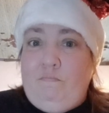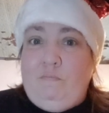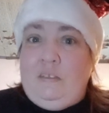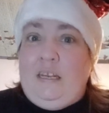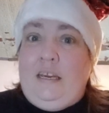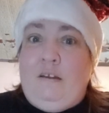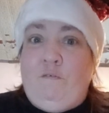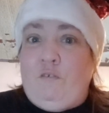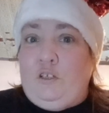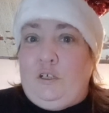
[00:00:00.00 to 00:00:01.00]
need
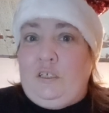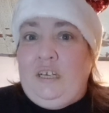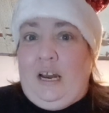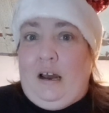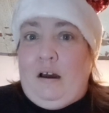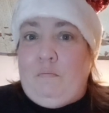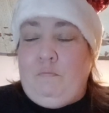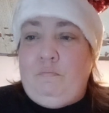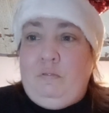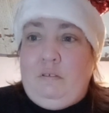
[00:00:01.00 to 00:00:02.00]
for their
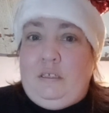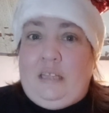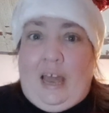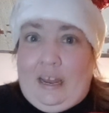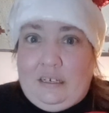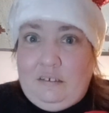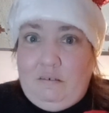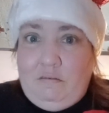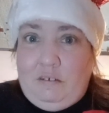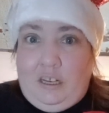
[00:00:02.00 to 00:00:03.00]
time that
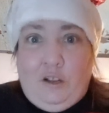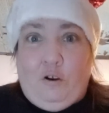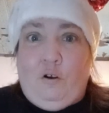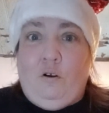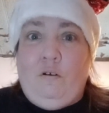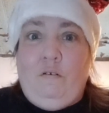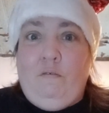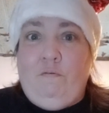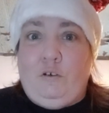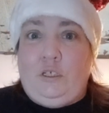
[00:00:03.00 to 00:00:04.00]
year
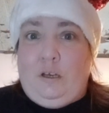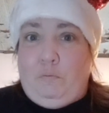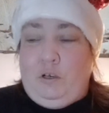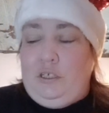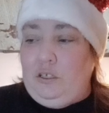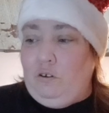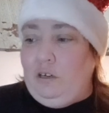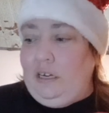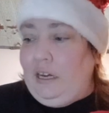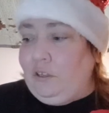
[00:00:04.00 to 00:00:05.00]
for some reason or
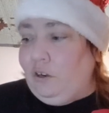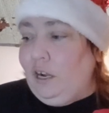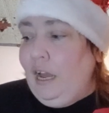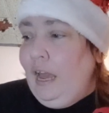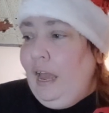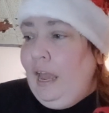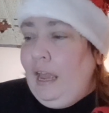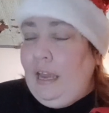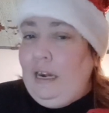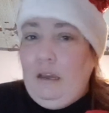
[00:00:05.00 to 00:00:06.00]
another.
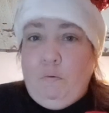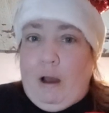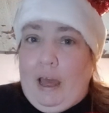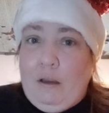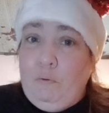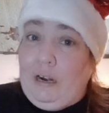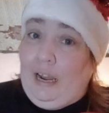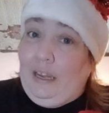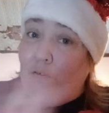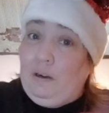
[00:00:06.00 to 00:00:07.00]
Anyway, when
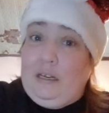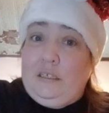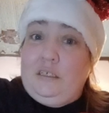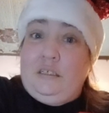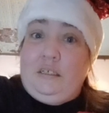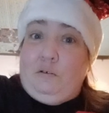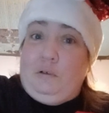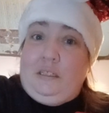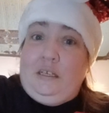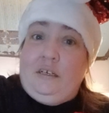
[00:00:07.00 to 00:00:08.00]
I get ready to deal
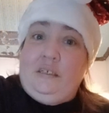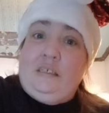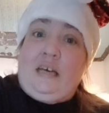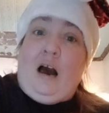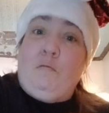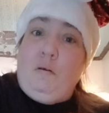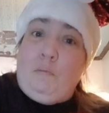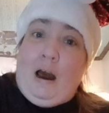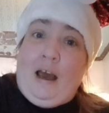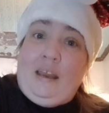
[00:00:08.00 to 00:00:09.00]
with this, I'll be
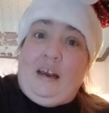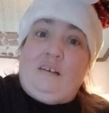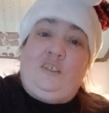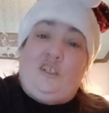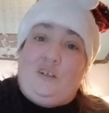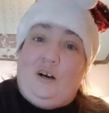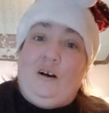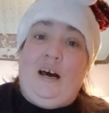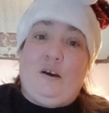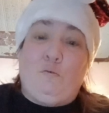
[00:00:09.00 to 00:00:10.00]
back. I'll show y'all
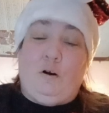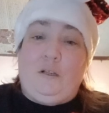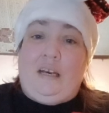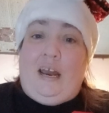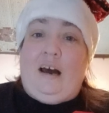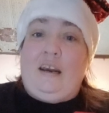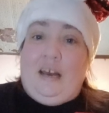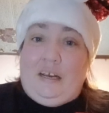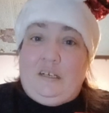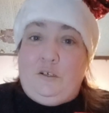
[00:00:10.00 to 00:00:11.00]
how to roll it out,
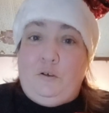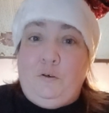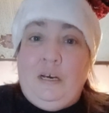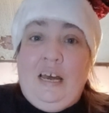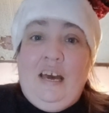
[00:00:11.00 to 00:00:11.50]
how to do